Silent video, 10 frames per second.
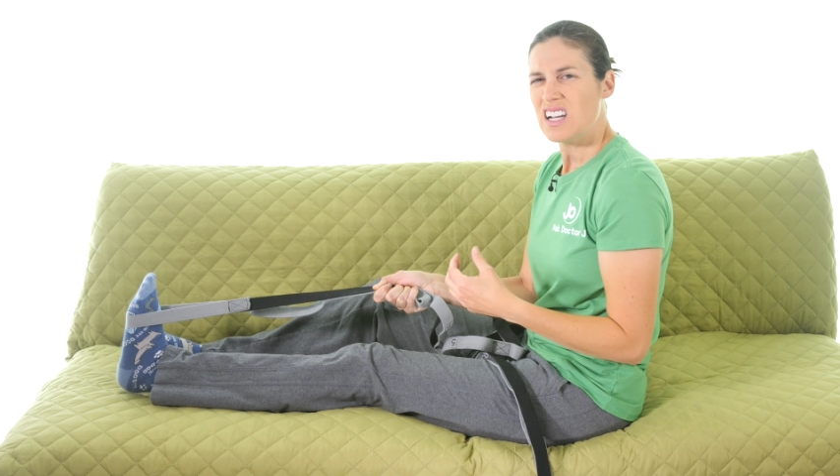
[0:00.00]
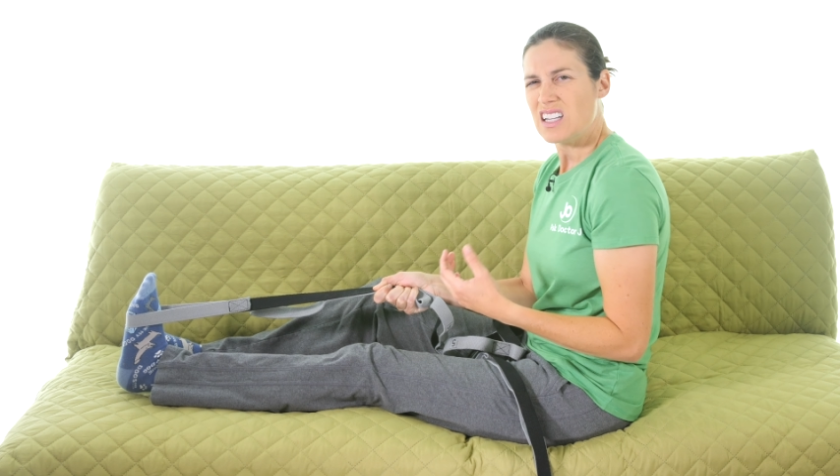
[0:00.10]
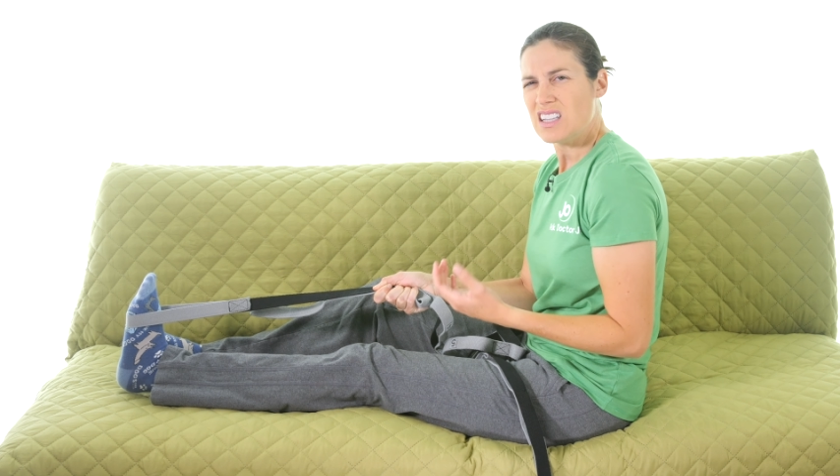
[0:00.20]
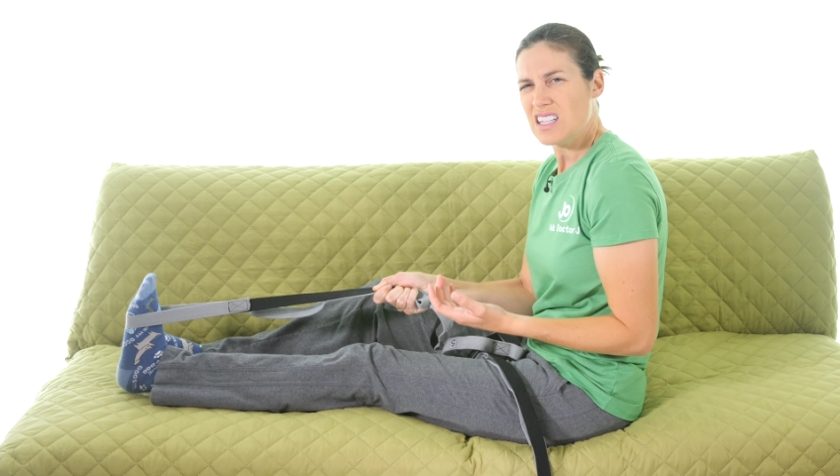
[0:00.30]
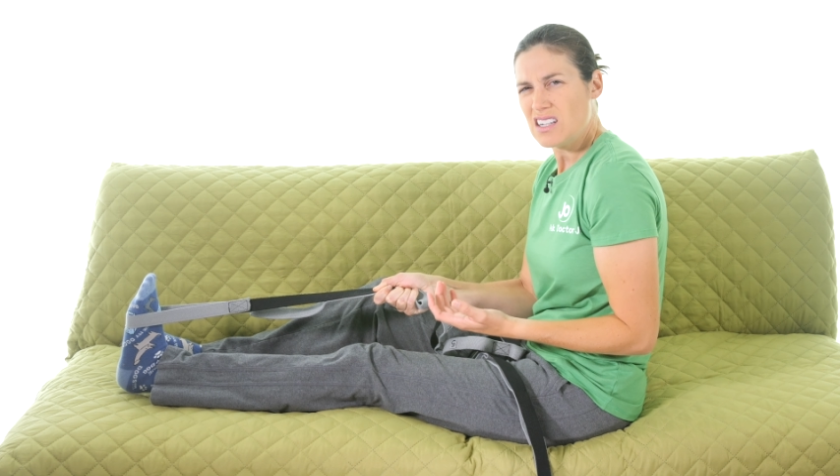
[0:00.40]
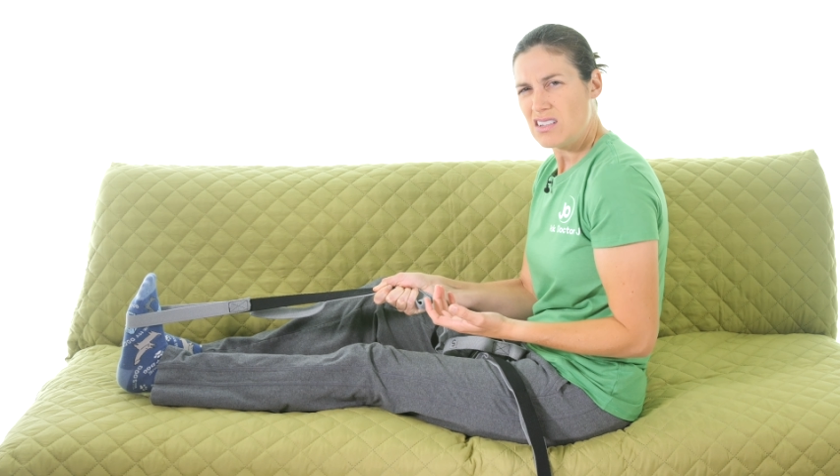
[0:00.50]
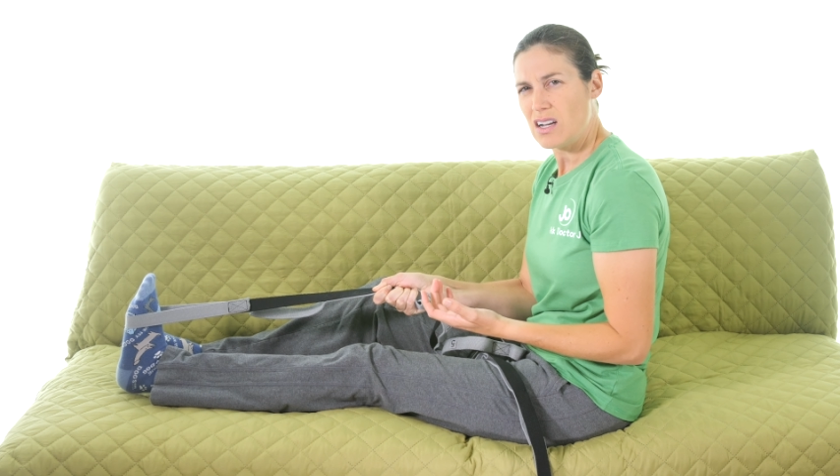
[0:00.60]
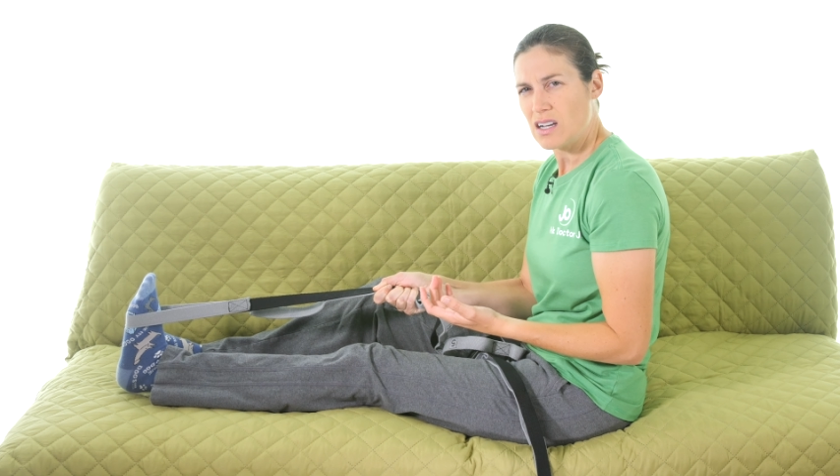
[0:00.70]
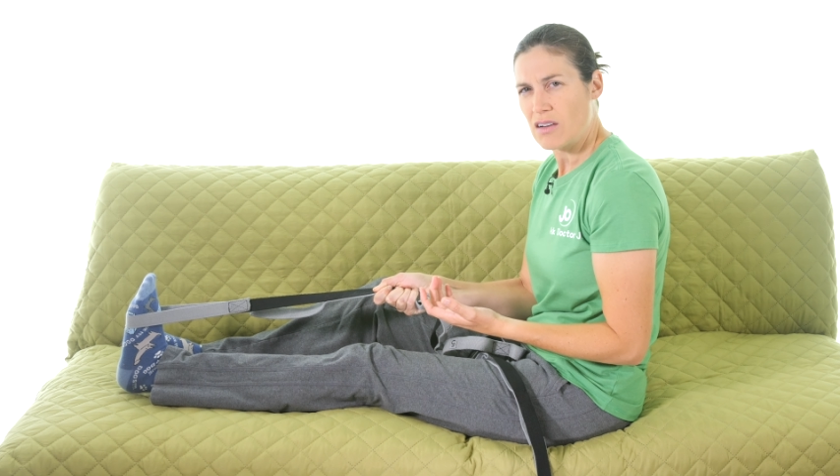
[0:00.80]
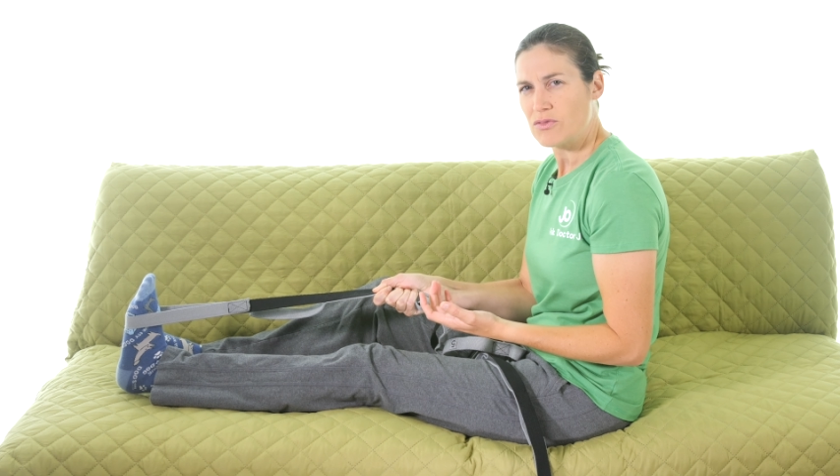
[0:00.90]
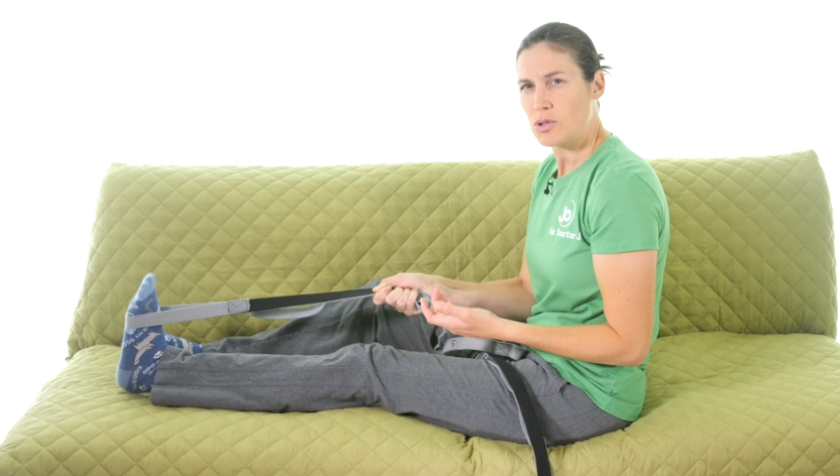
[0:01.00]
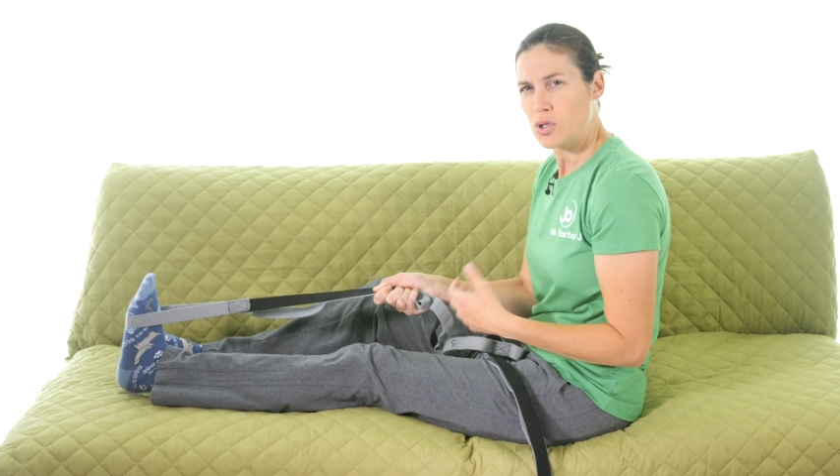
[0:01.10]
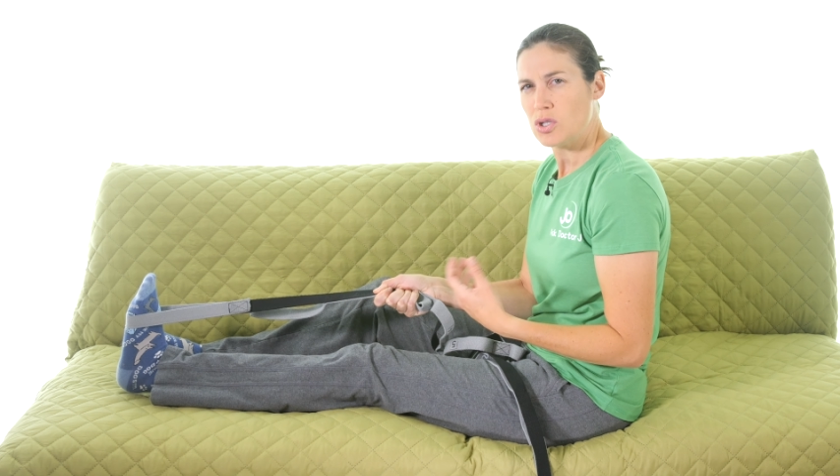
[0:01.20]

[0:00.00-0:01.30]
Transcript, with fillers: a little uncomfortable.